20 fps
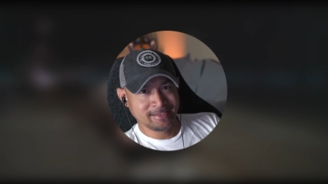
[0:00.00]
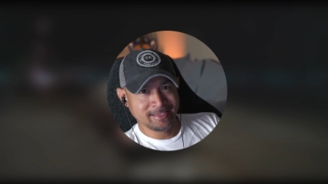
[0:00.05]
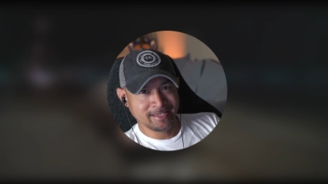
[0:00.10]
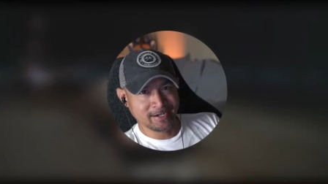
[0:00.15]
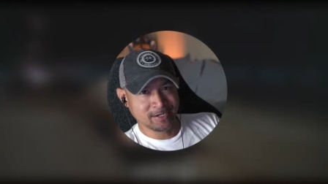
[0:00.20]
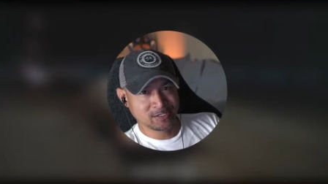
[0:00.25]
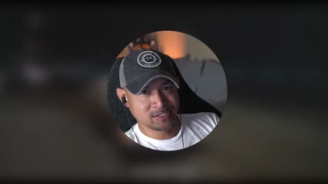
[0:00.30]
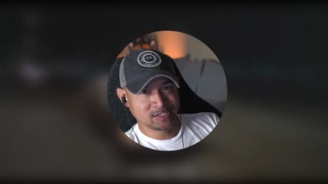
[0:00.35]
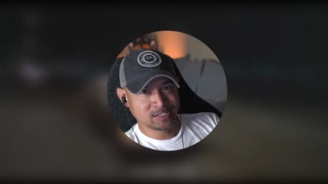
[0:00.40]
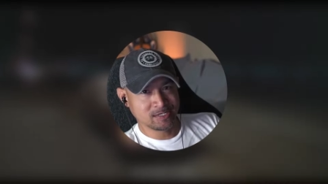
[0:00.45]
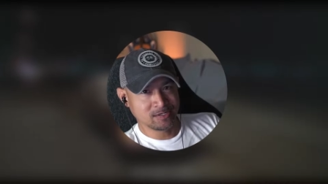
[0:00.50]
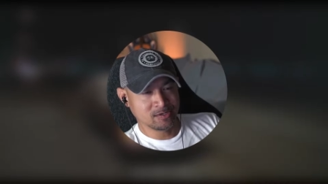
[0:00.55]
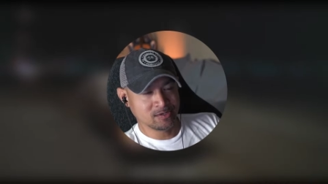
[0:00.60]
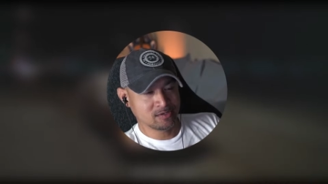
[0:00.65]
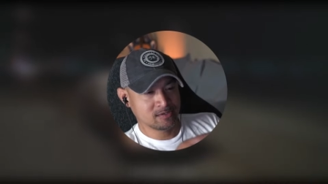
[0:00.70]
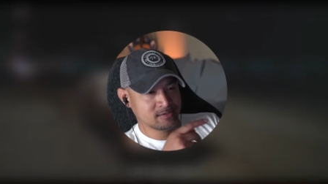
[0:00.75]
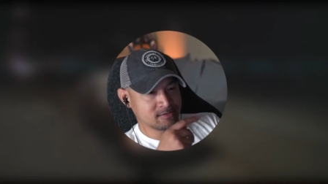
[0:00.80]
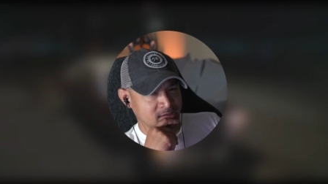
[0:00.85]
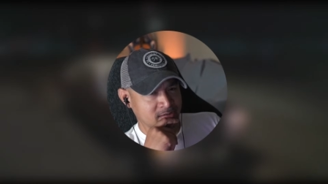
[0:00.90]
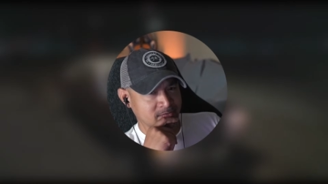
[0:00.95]
in there
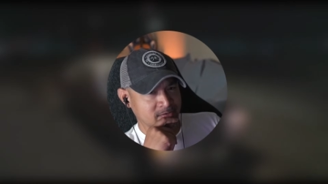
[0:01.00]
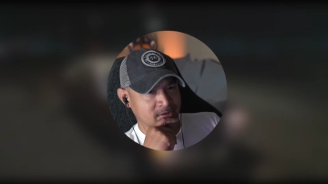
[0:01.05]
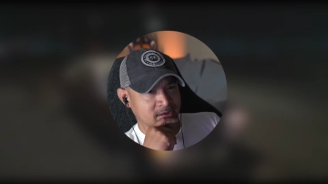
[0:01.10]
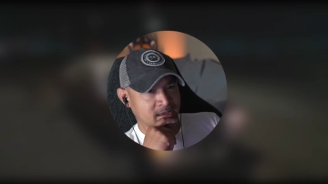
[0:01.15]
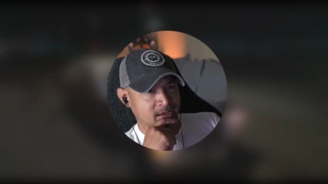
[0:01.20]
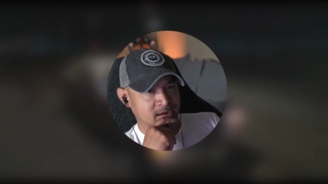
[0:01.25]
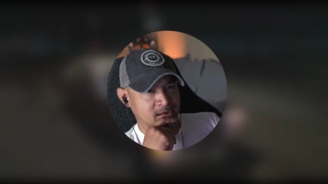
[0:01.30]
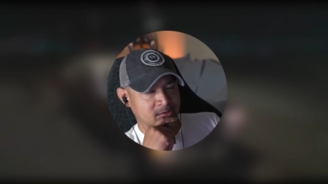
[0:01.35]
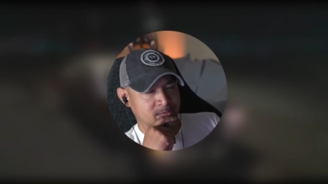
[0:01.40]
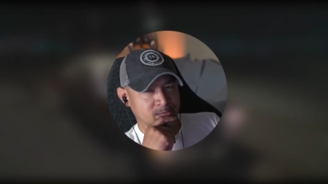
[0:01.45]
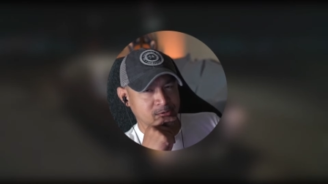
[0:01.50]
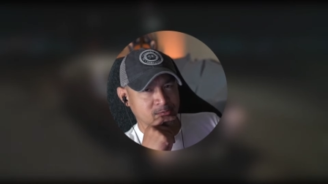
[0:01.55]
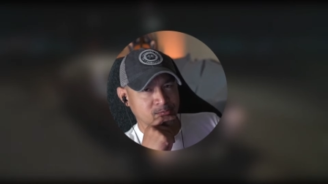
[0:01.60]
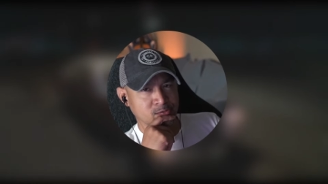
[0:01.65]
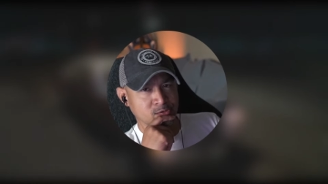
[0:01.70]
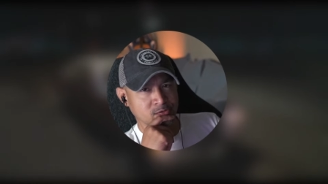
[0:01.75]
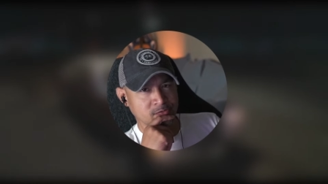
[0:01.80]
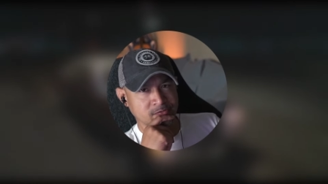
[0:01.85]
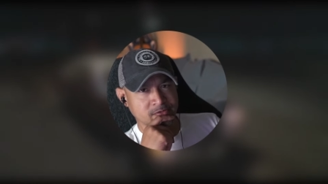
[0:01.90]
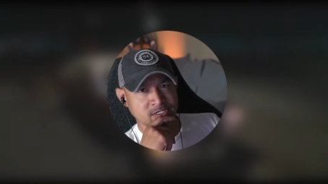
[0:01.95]
still. Even had it been
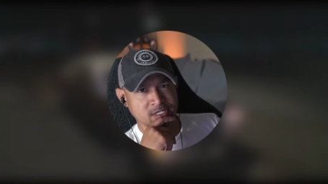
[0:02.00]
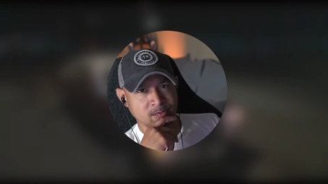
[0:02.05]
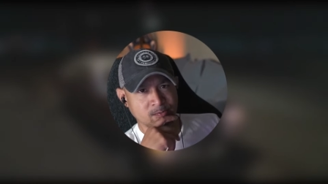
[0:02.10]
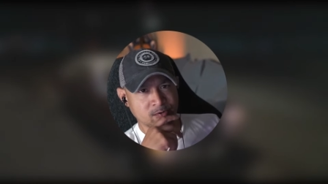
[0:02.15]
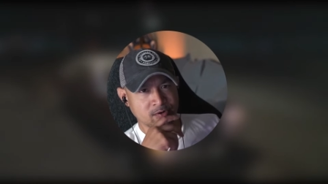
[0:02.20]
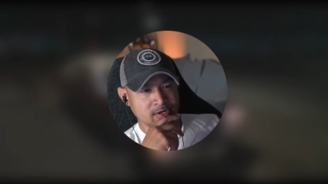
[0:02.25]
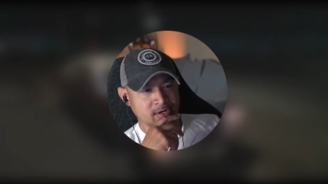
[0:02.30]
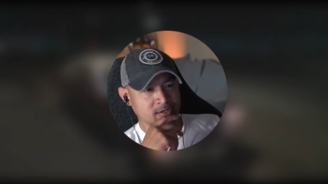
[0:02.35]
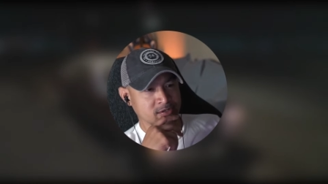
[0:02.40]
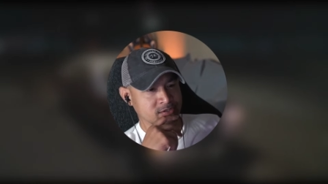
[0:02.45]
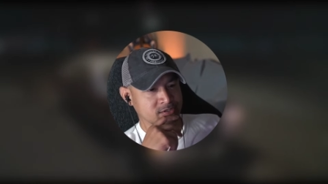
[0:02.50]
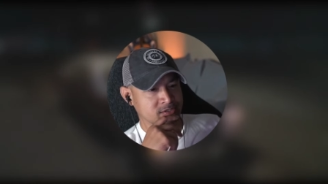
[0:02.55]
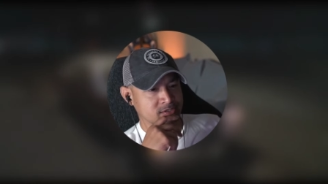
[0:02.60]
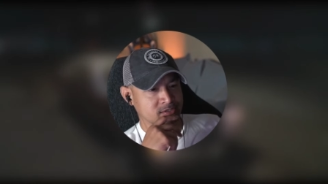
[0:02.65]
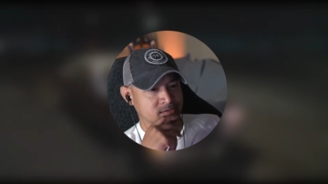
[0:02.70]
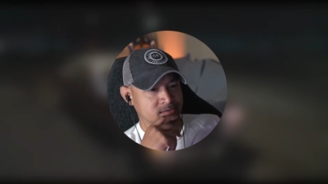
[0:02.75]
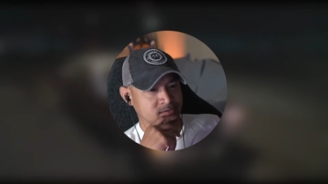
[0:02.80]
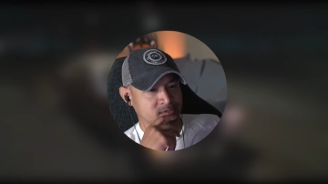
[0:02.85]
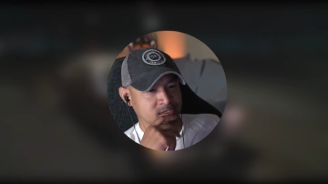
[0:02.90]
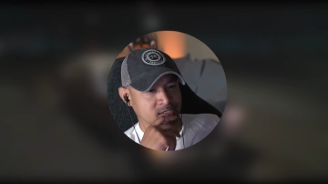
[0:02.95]
moved somewhere
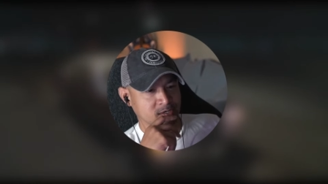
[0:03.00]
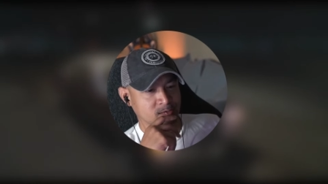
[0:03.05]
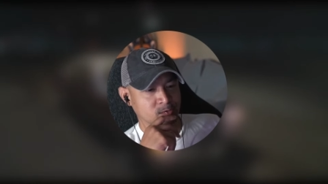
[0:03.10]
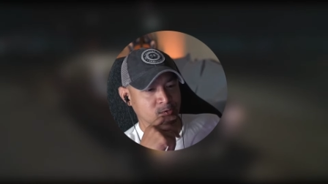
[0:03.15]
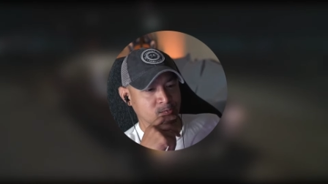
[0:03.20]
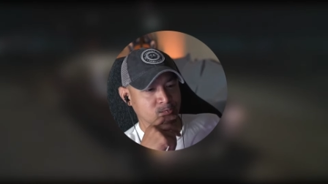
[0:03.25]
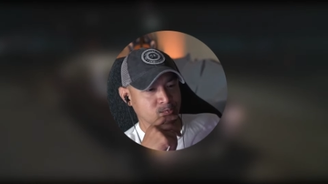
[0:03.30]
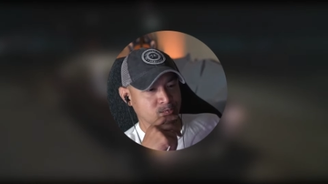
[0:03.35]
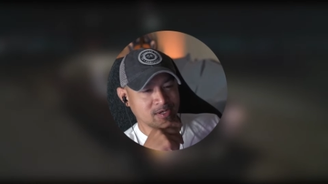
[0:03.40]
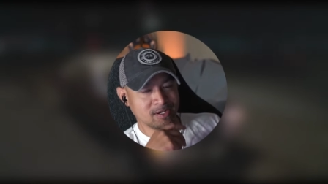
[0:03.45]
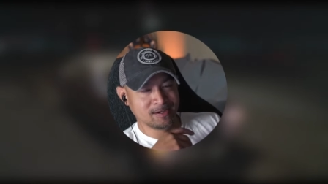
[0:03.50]
else, someone